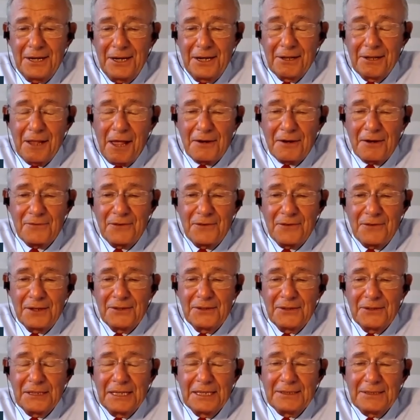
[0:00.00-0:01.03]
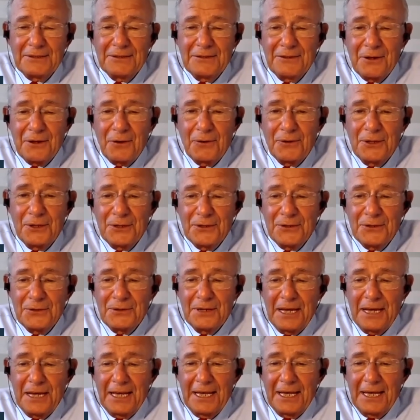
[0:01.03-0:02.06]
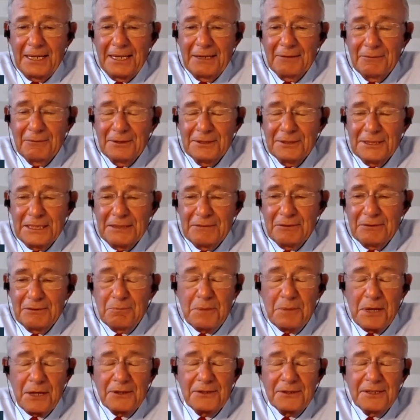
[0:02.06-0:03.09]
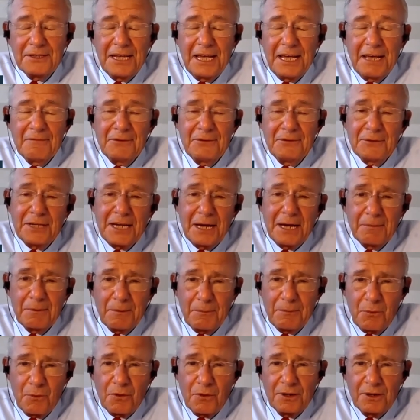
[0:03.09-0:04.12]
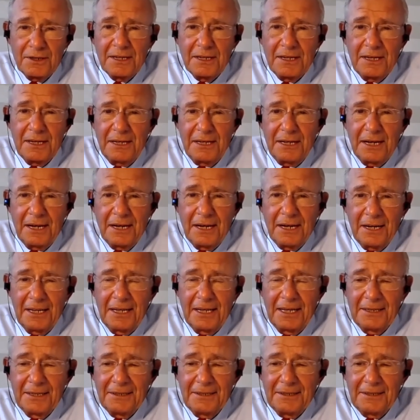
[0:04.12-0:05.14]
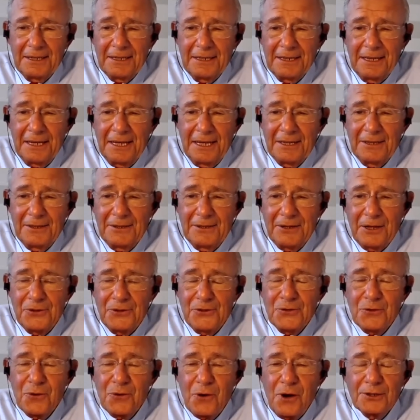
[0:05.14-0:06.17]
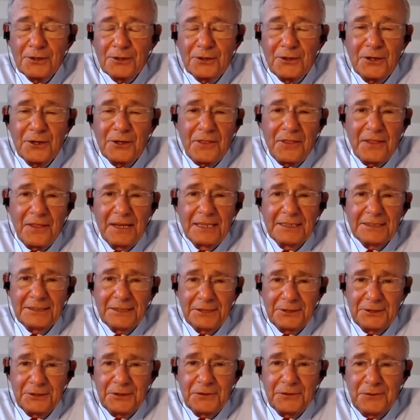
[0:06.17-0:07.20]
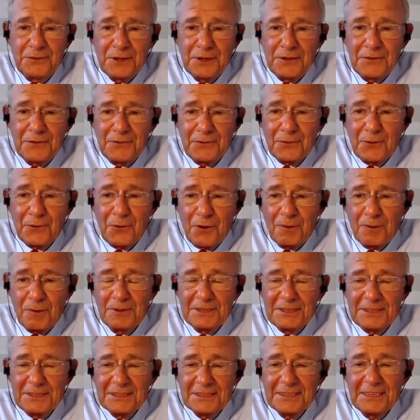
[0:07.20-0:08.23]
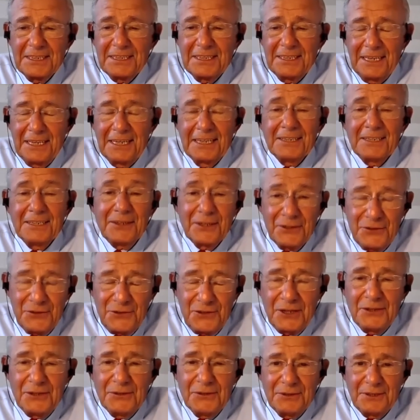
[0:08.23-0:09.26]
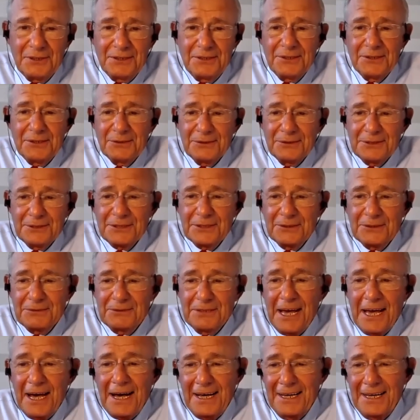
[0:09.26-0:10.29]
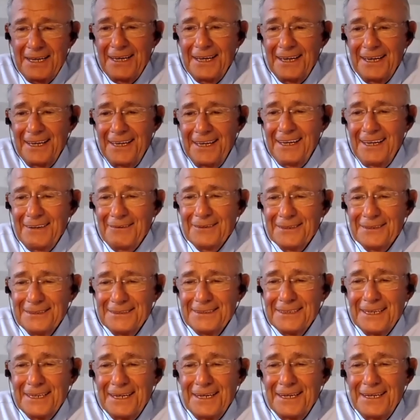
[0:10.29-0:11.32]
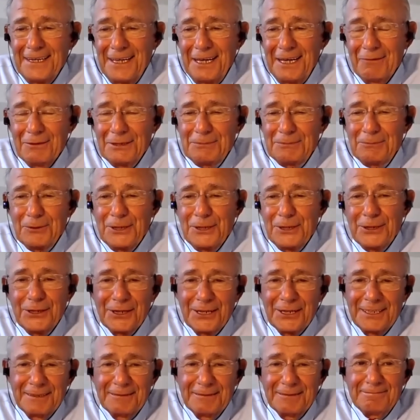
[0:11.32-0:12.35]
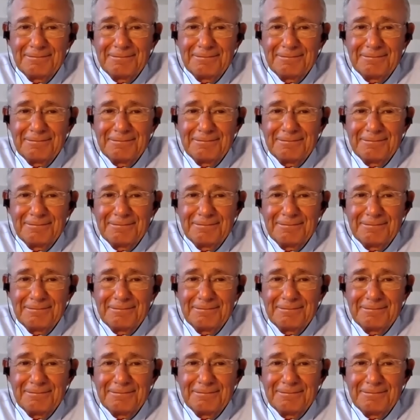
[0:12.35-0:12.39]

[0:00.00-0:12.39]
lot of fun to get to know you, and it was even better to have you come aboard and do all the good things that you've done for Orbis and continue to do. So yeah, it was pretty good.